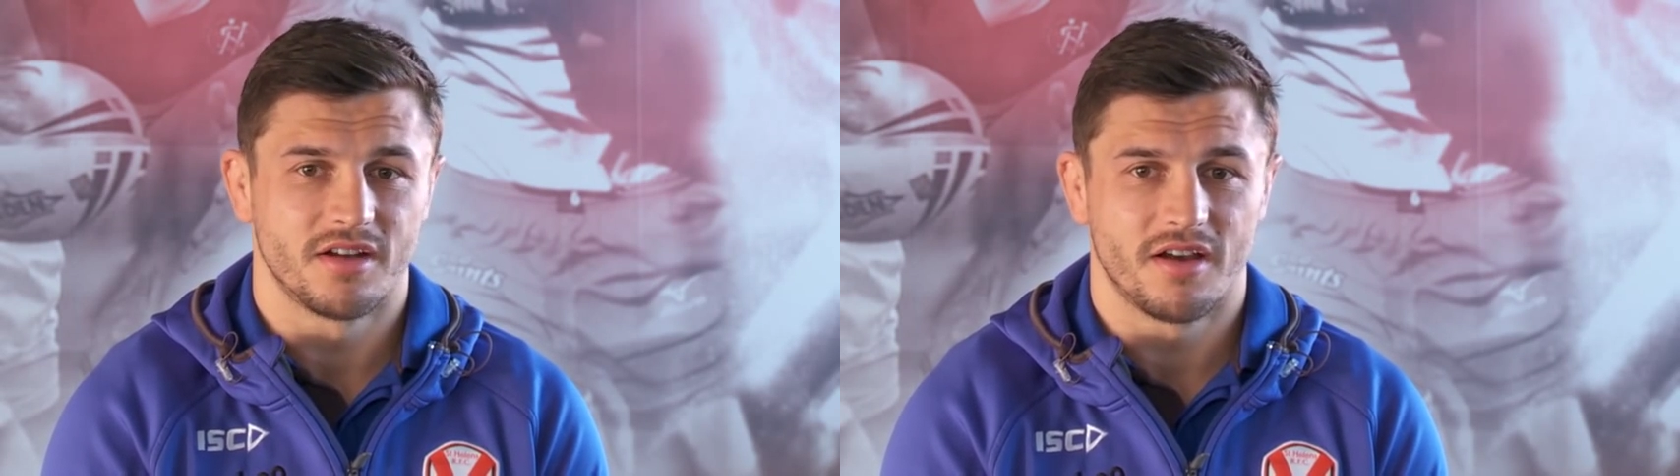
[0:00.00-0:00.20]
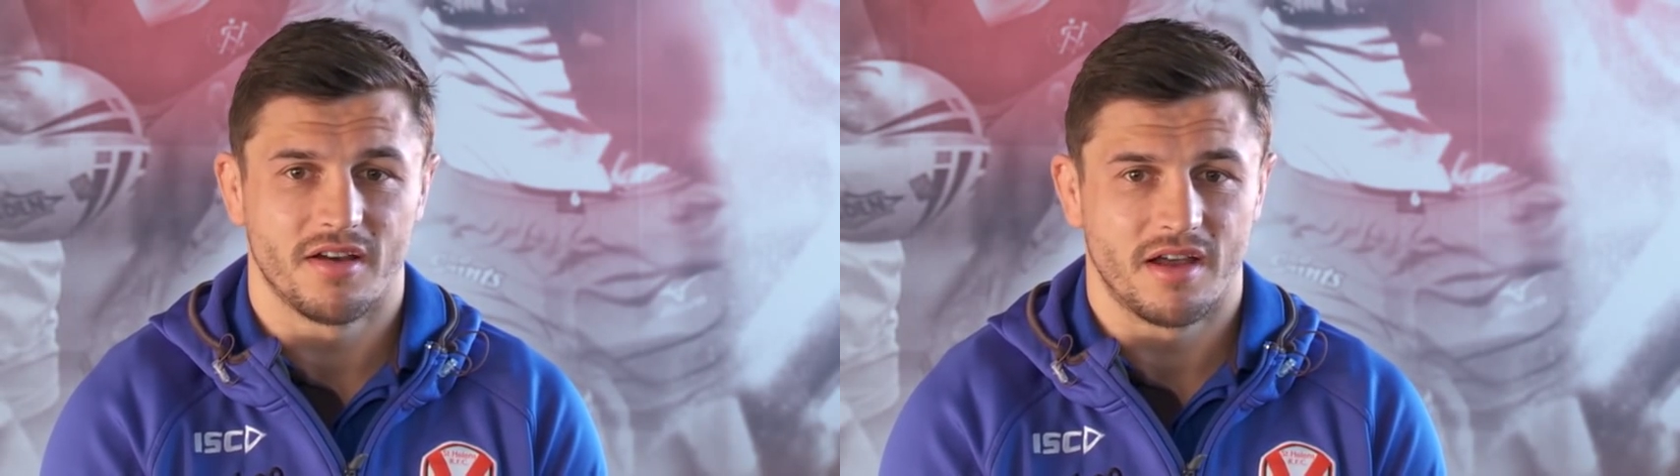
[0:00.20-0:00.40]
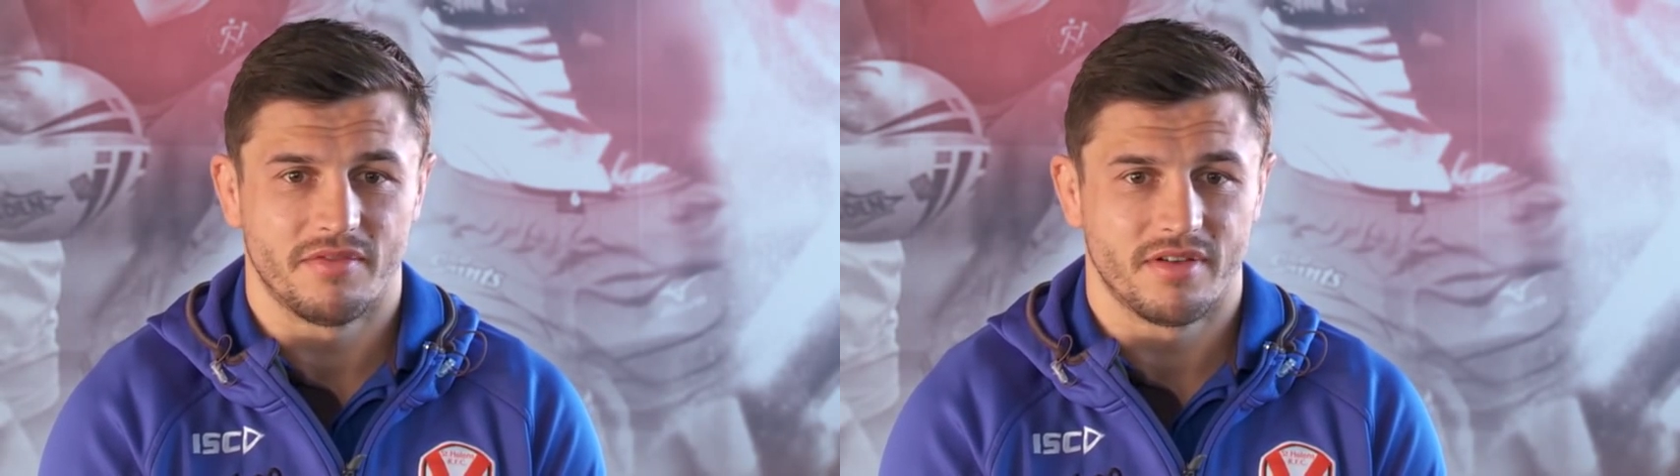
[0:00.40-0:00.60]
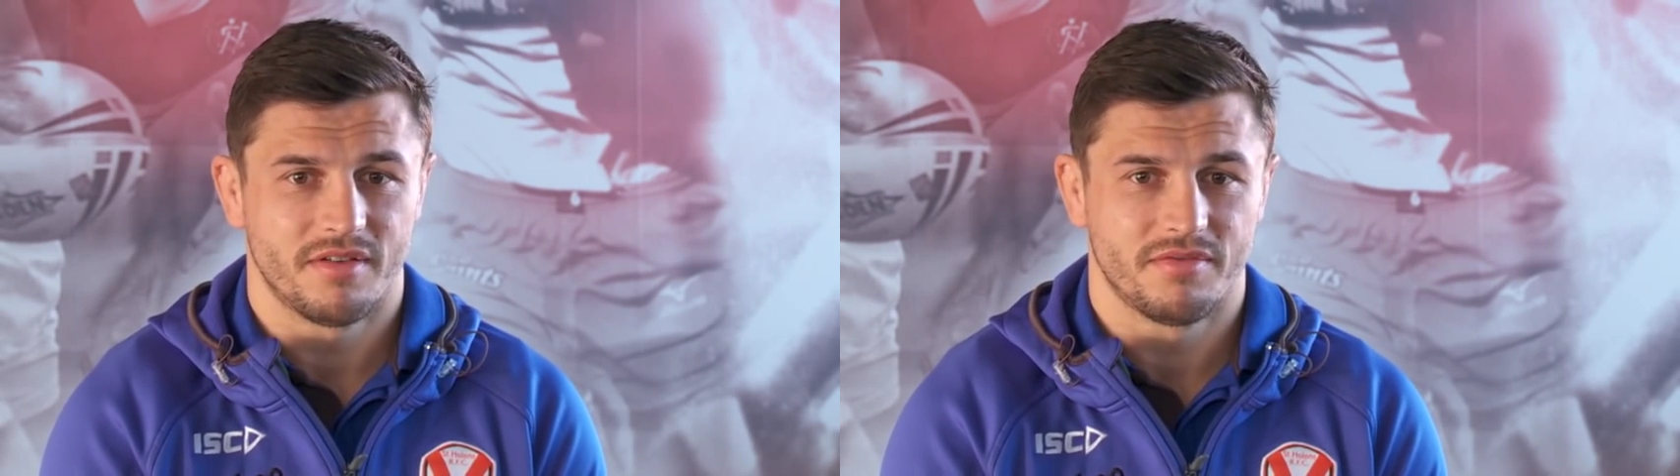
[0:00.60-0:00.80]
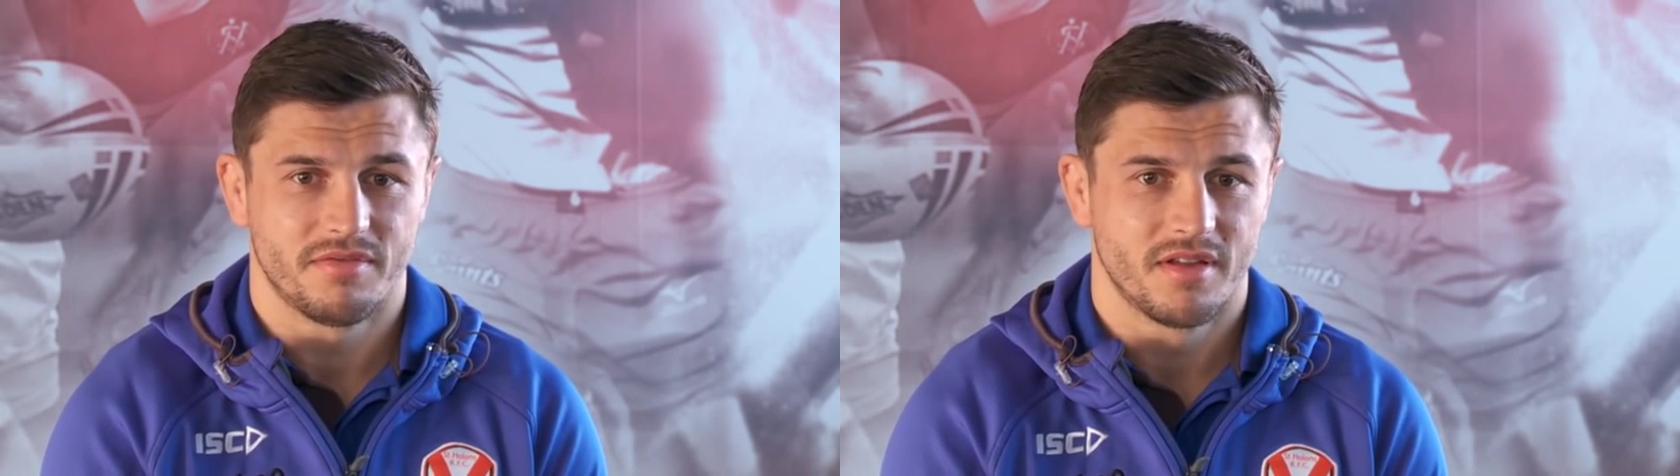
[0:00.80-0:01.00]
You know, I,
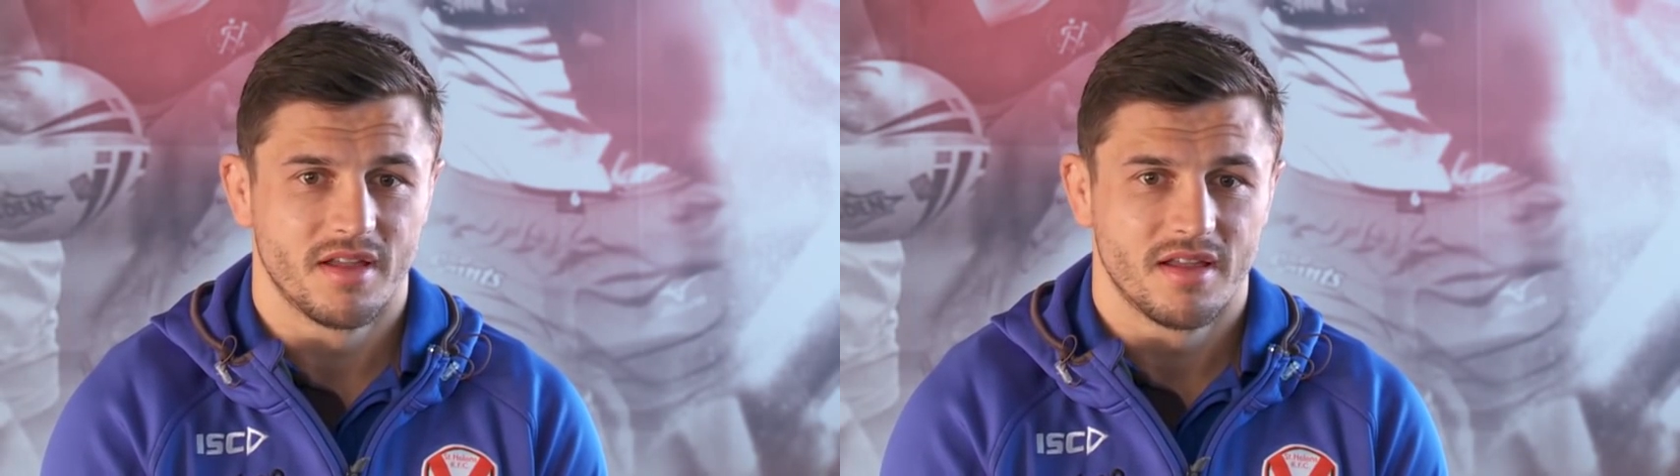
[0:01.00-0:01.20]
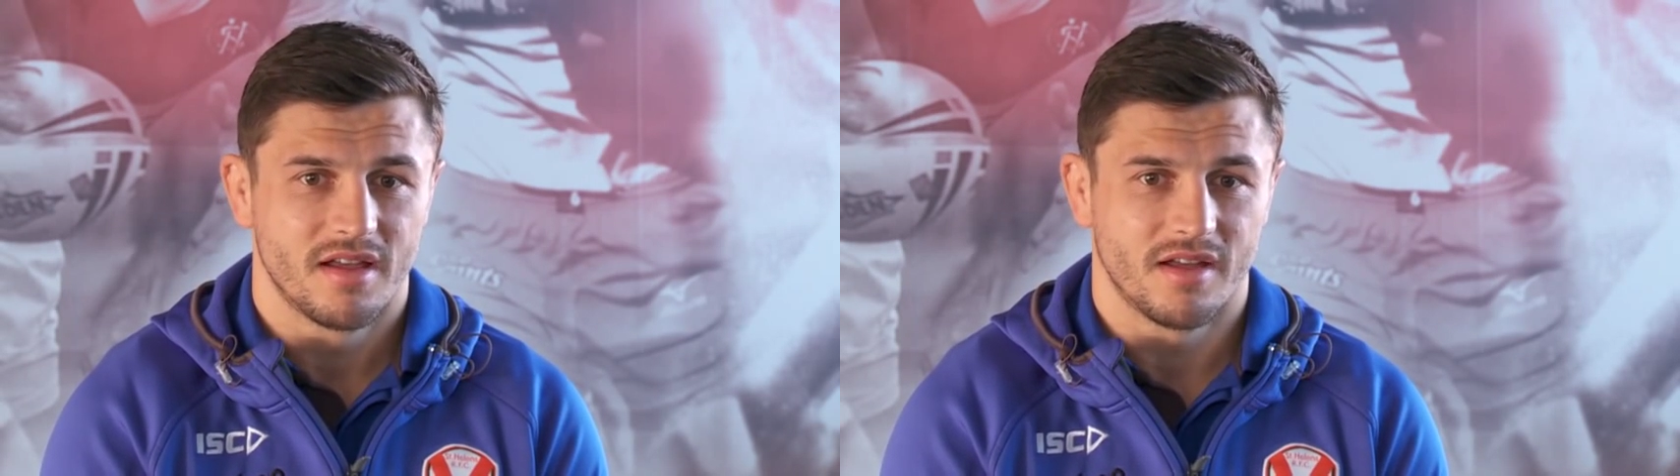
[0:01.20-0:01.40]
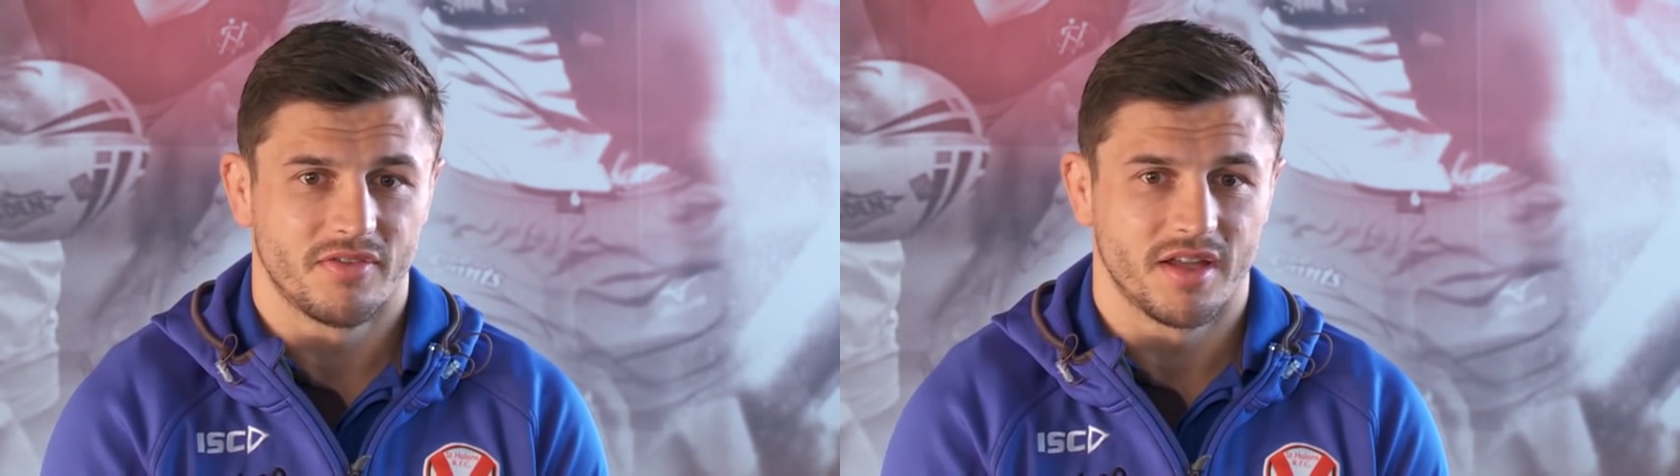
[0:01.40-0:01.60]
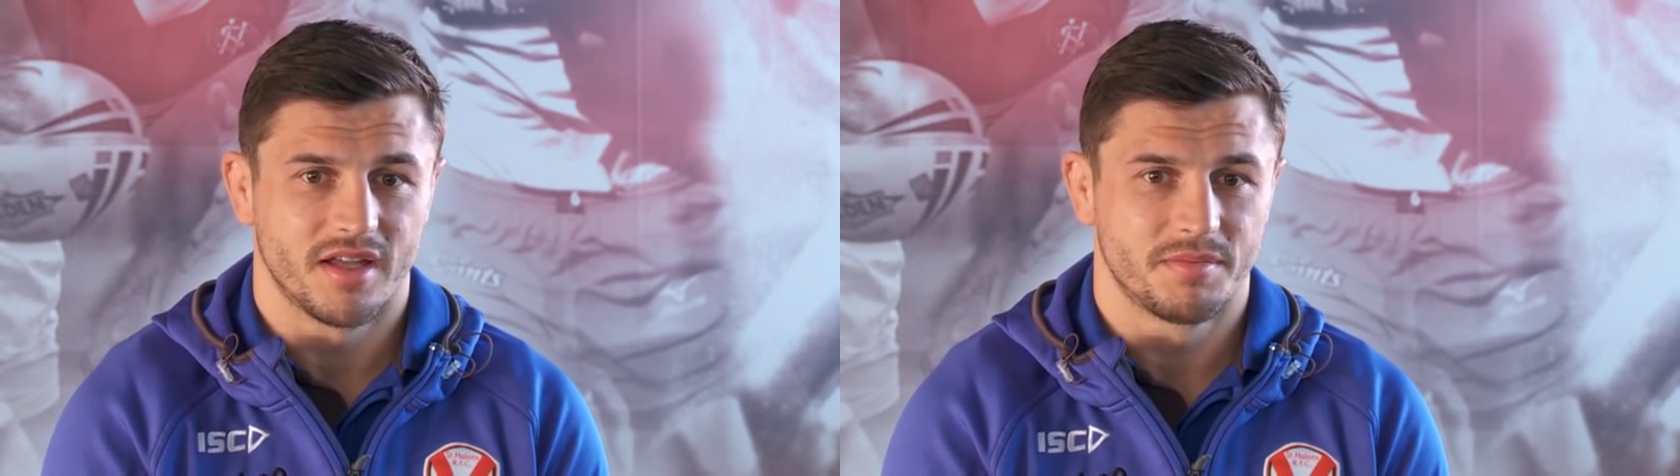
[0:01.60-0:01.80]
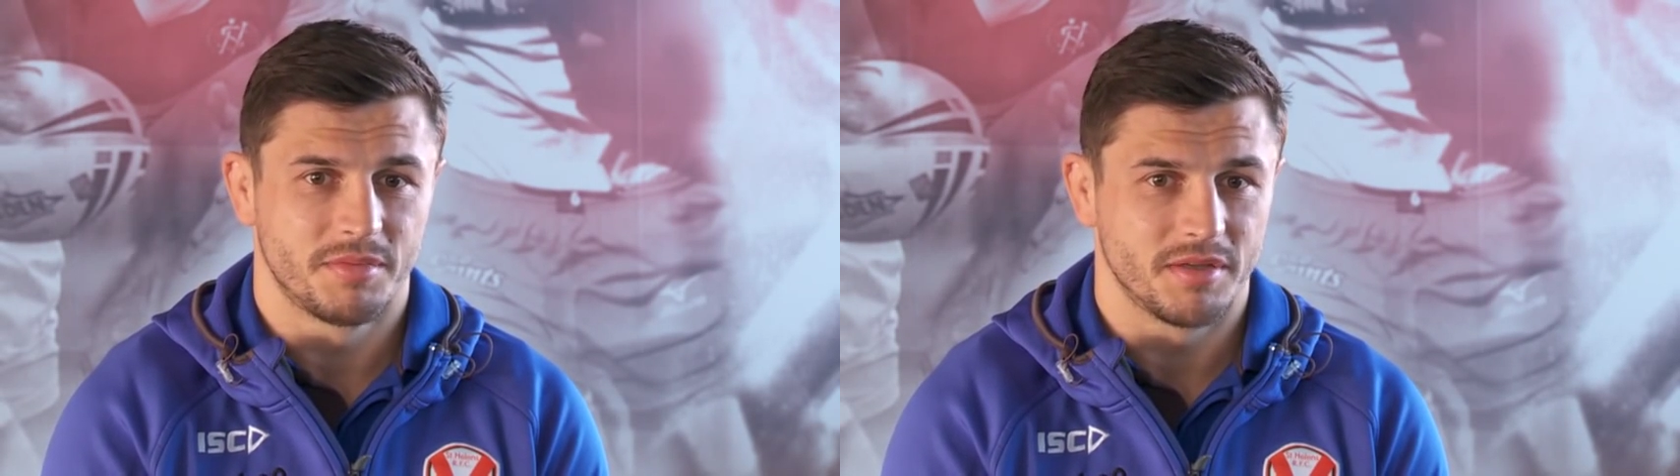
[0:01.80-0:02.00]
I've I've
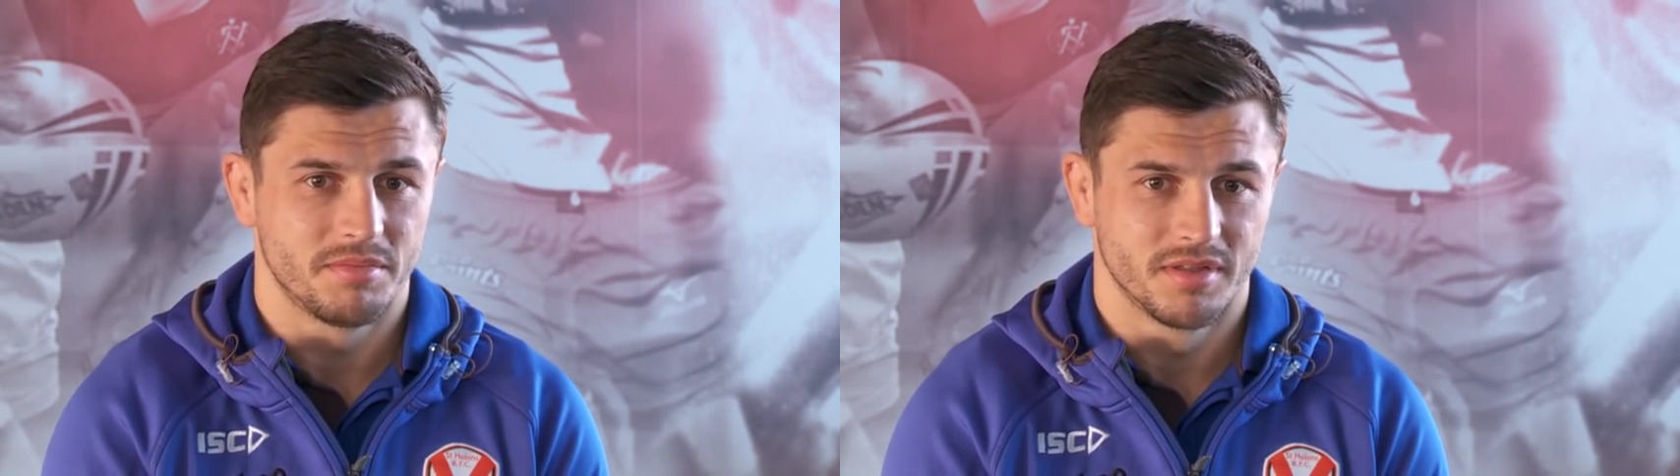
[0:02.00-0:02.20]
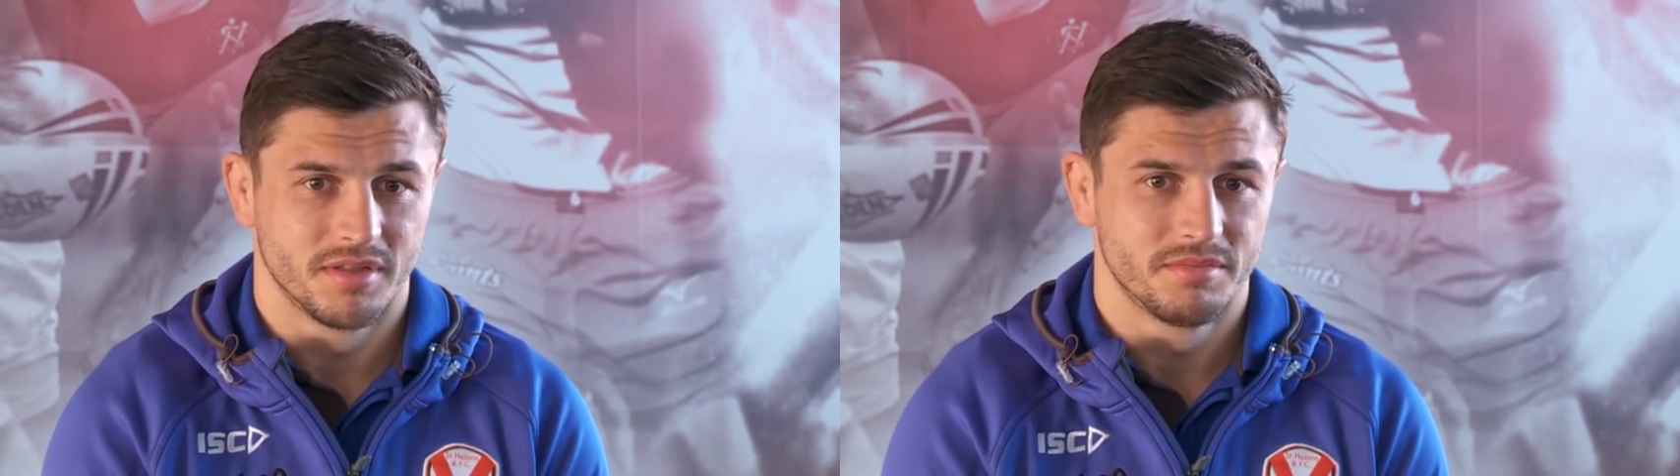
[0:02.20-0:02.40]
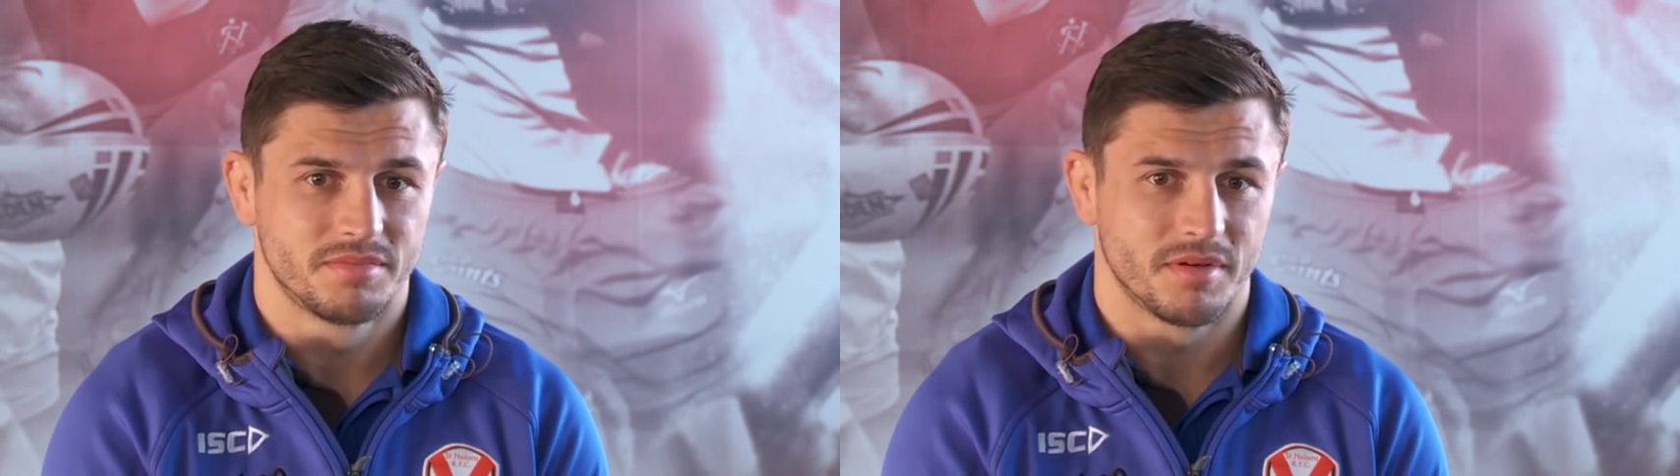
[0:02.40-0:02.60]
heard people